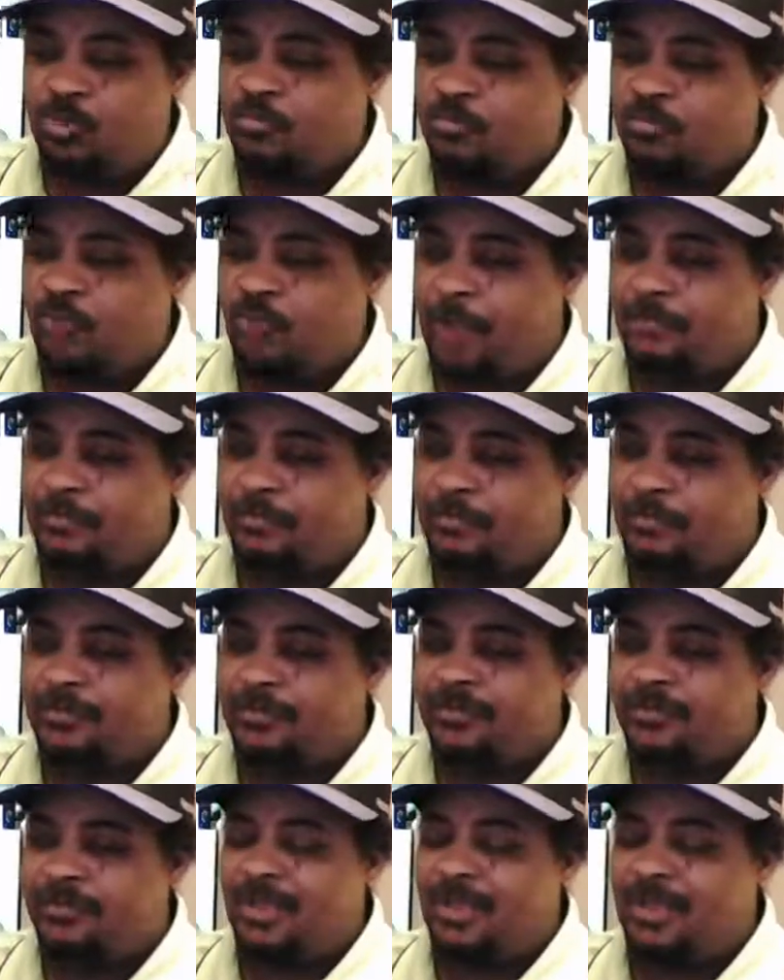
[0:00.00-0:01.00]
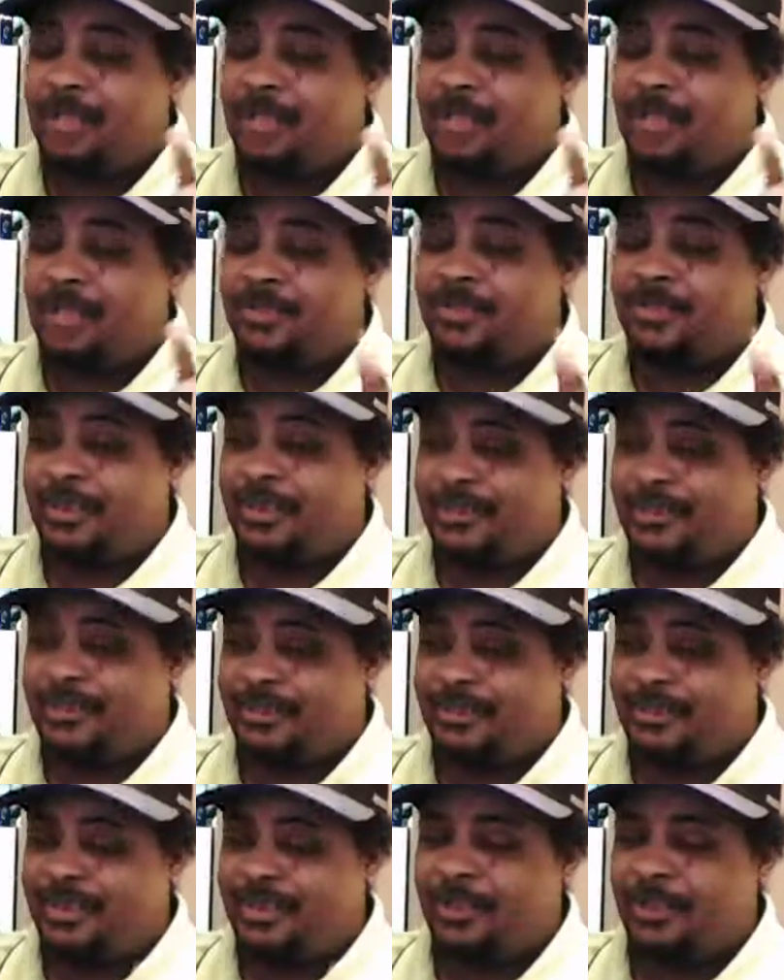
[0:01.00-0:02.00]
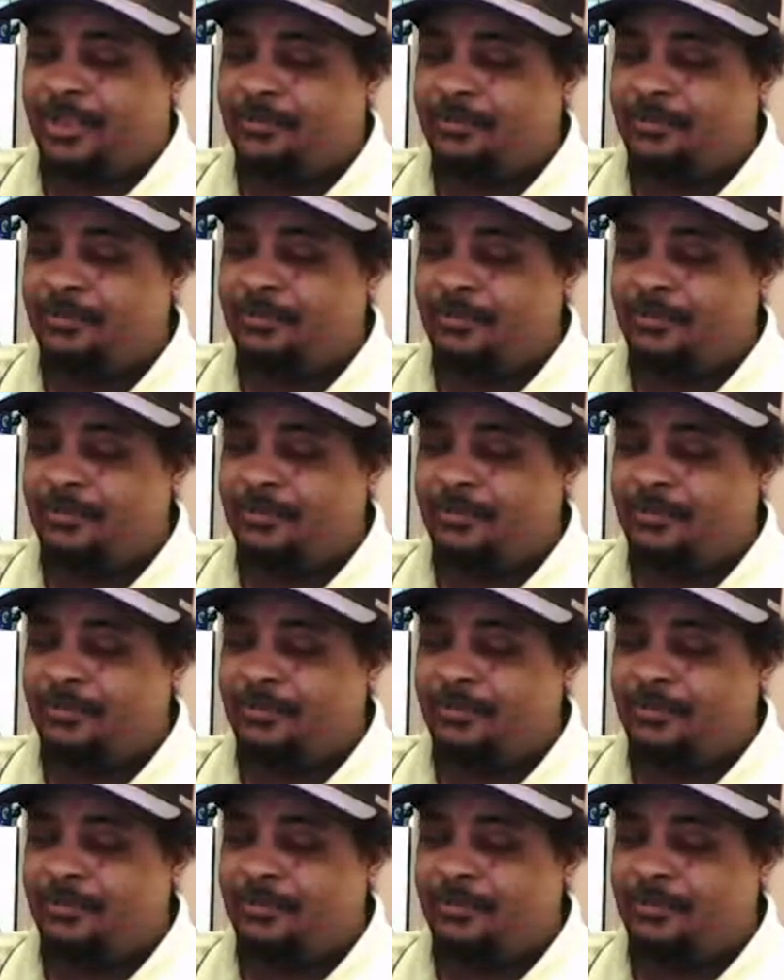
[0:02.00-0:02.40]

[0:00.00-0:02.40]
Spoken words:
Drivers, I say this again.